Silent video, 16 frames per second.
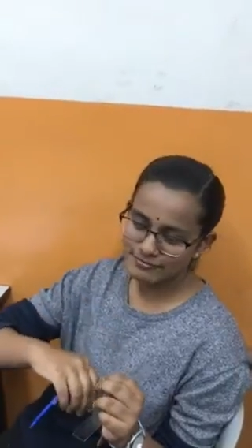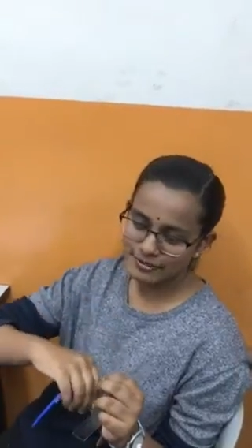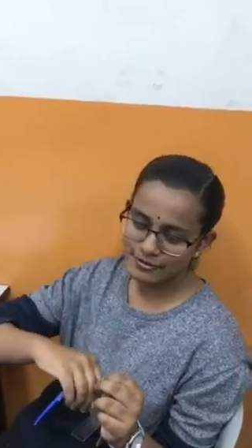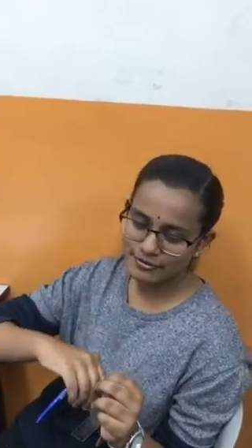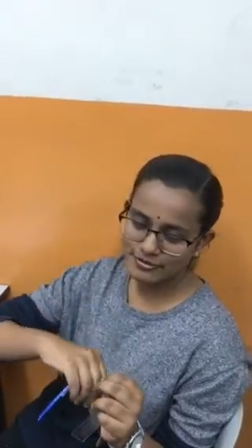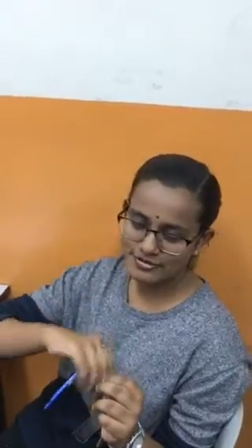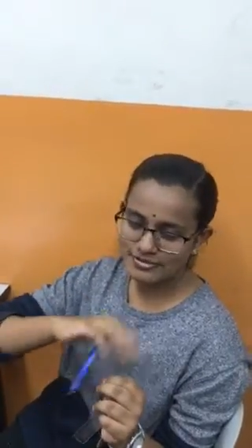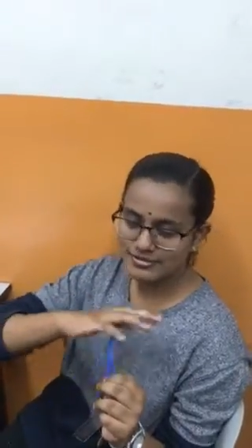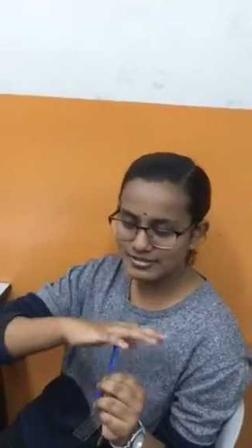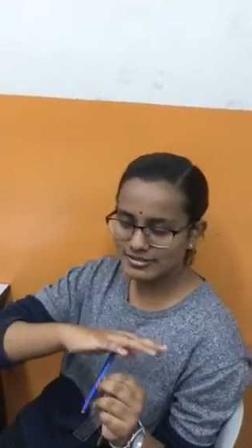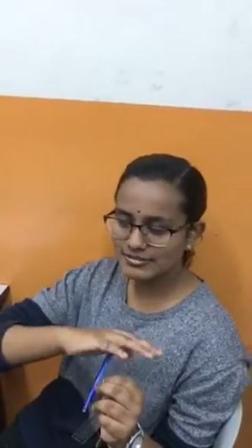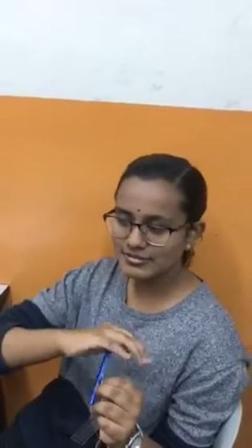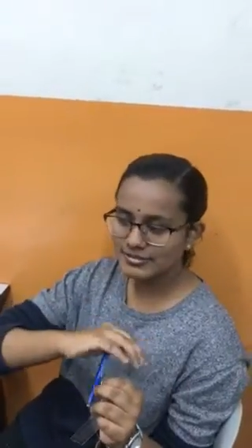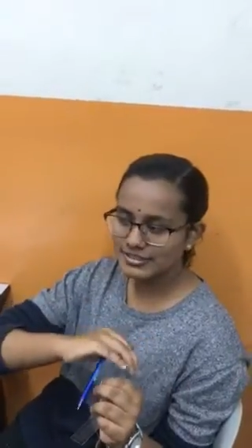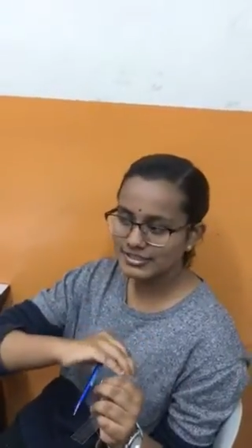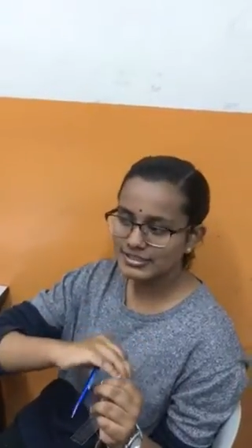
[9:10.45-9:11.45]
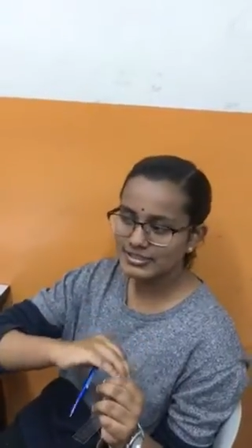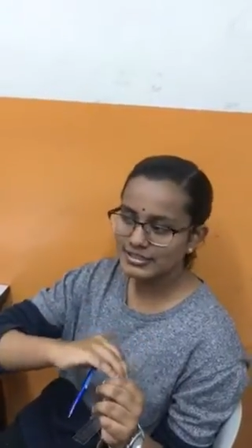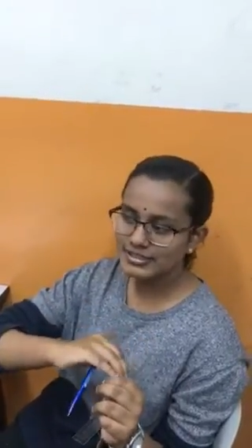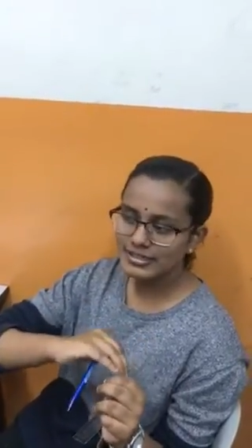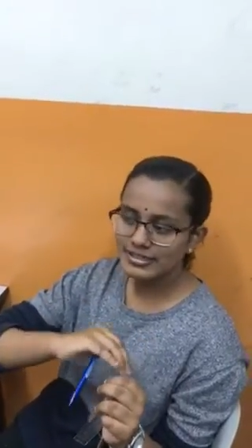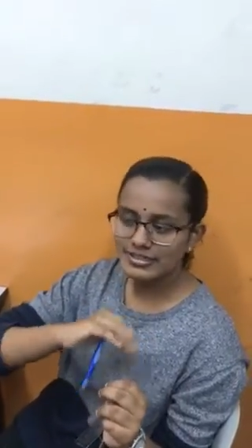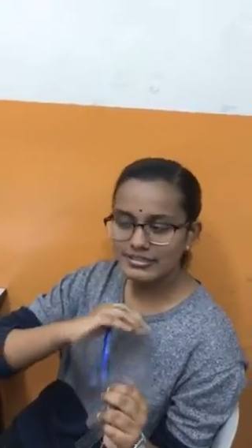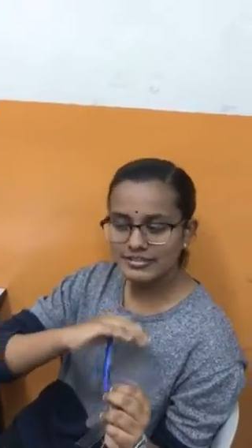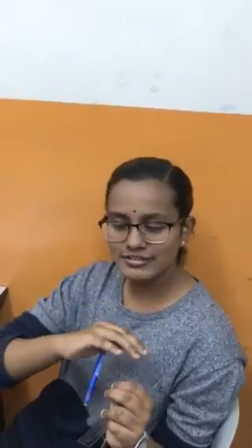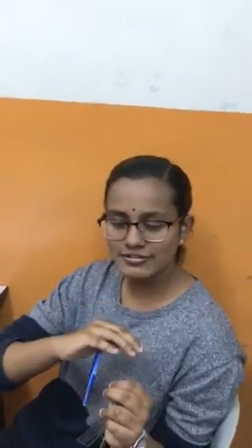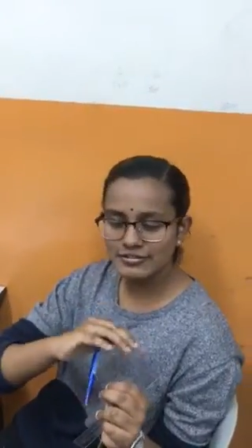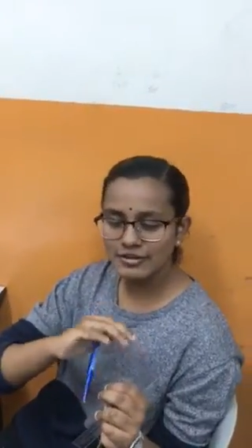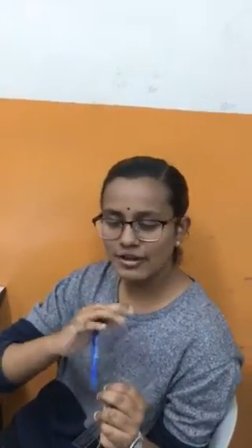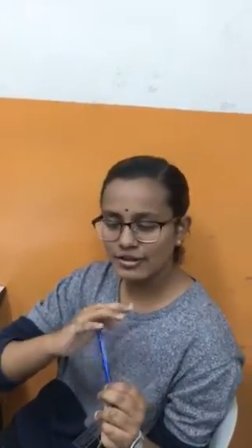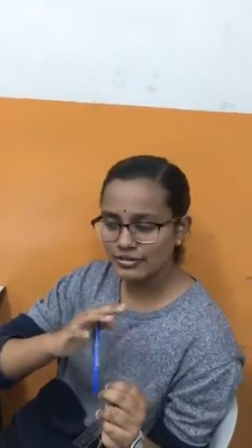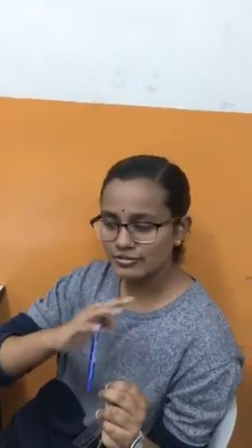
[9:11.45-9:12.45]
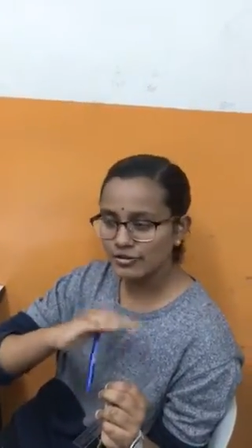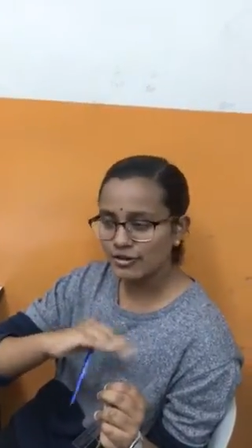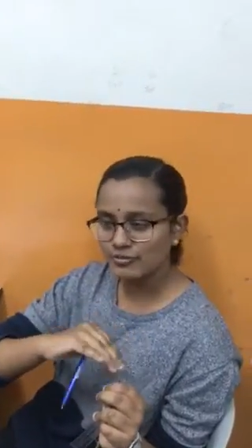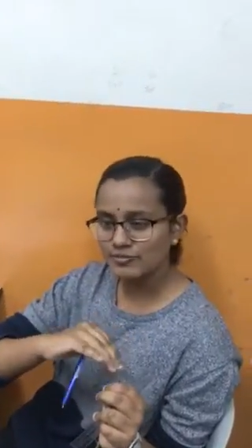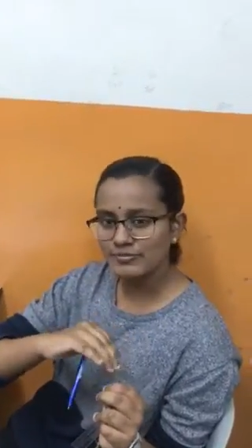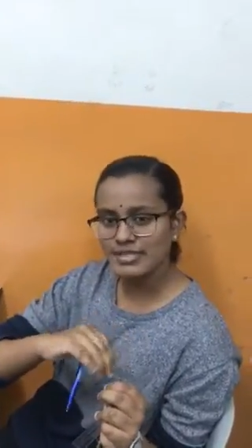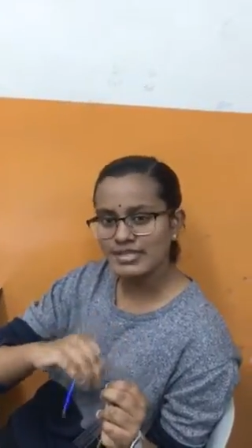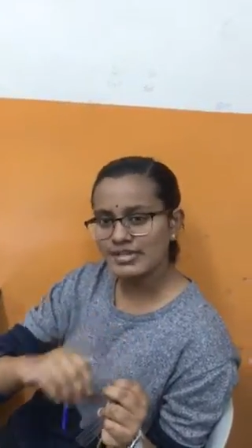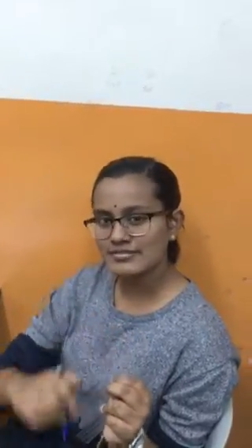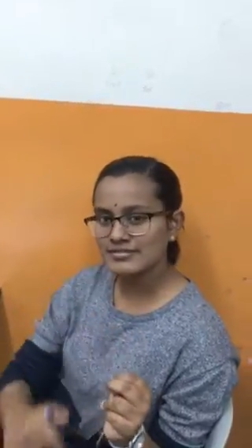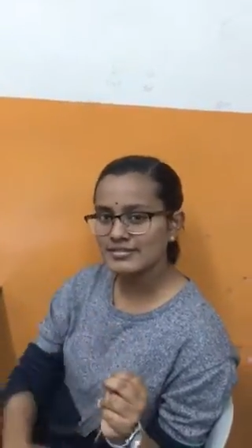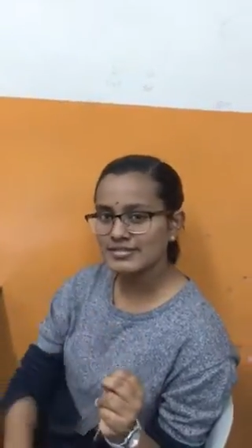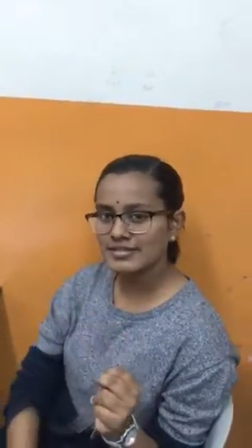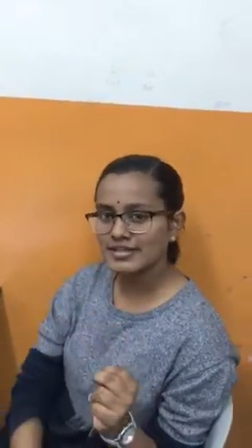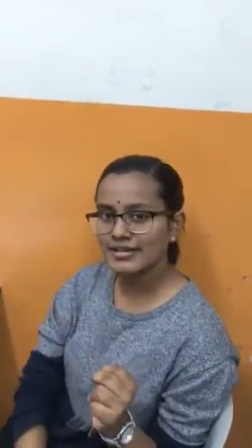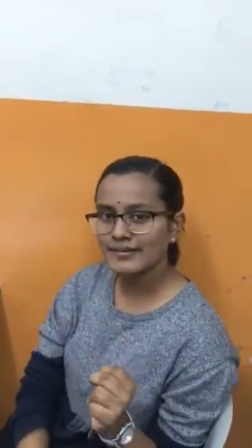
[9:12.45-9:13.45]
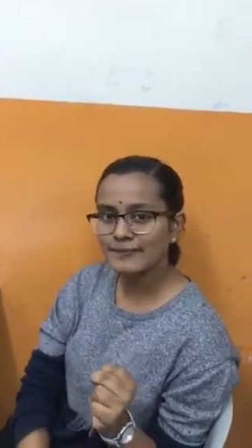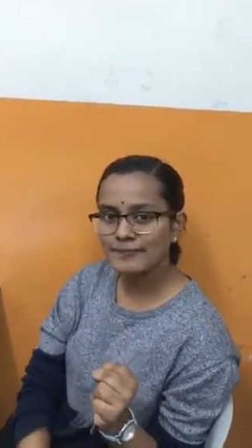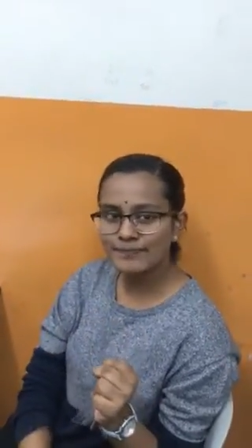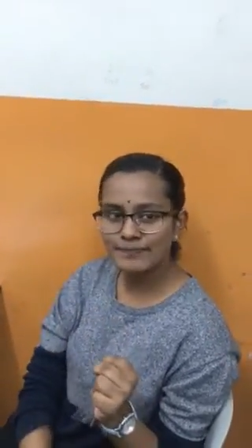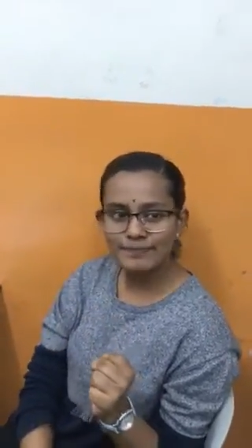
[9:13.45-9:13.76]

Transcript: because sir already taught me yesterday.